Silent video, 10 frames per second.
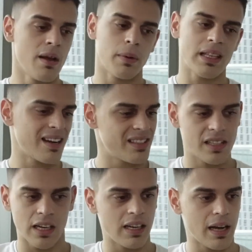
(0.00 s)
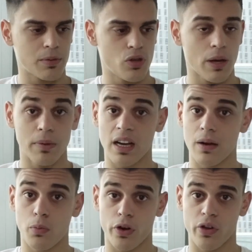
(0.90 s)
but that is entirely up to you. I'm not going
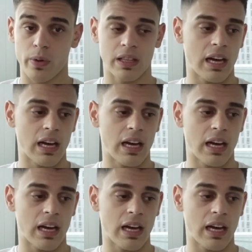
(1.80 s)
to bore you with